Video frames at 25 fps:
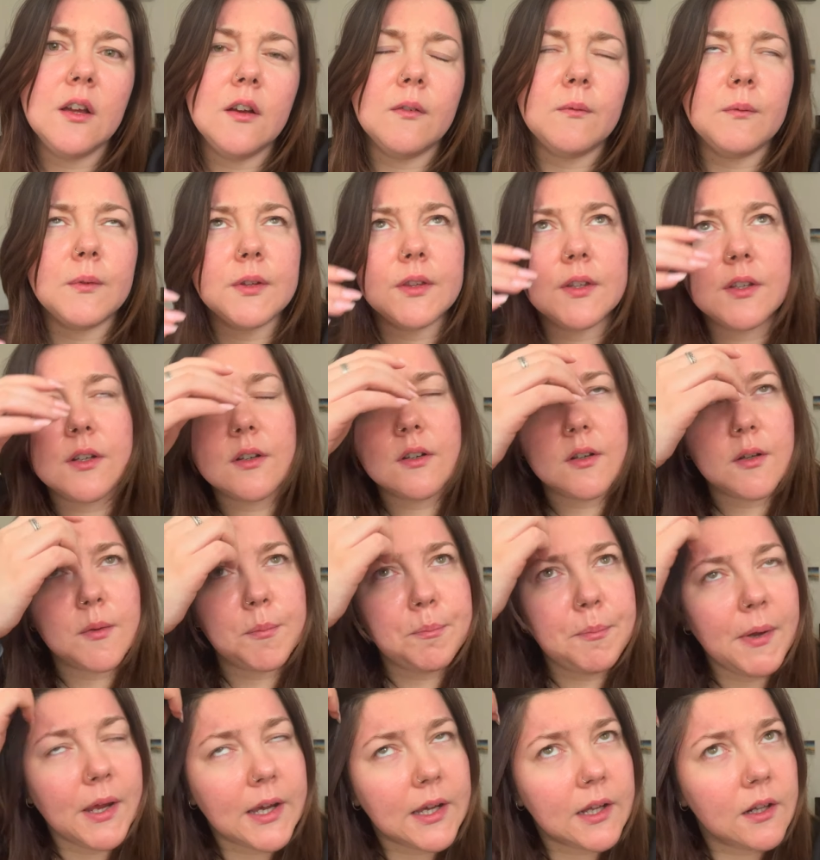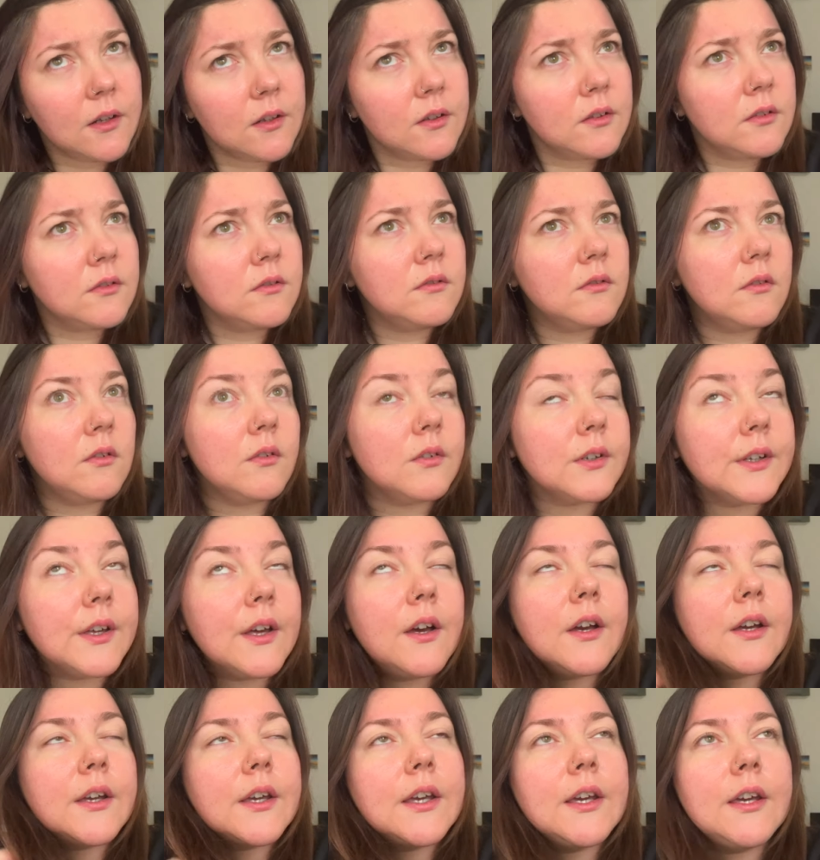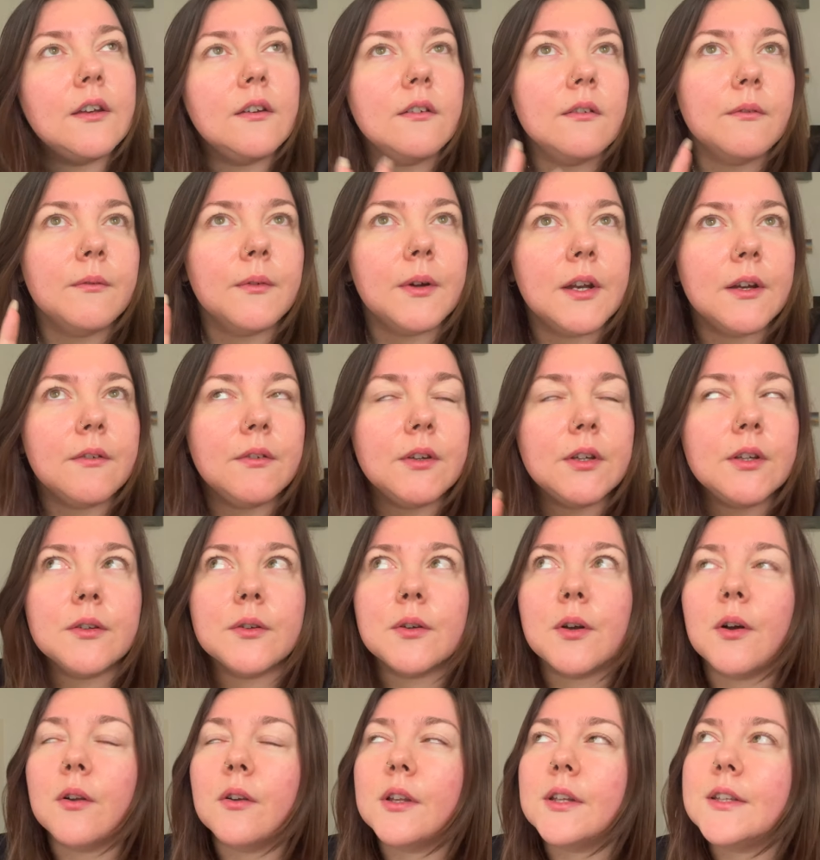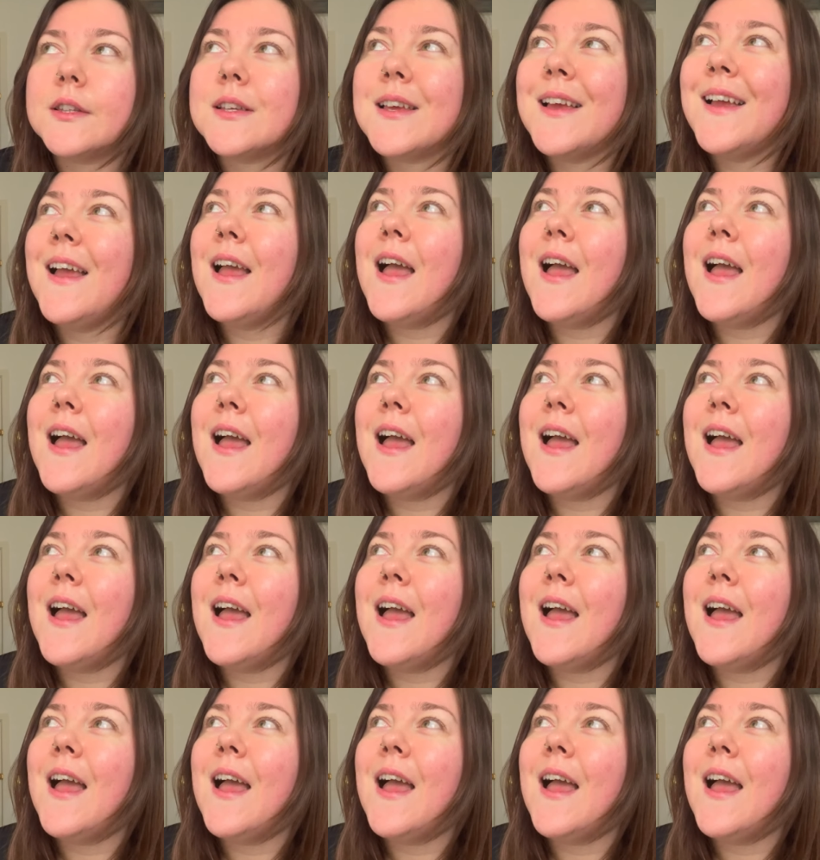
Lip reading: with the pickle or gherkin, whatever you call it.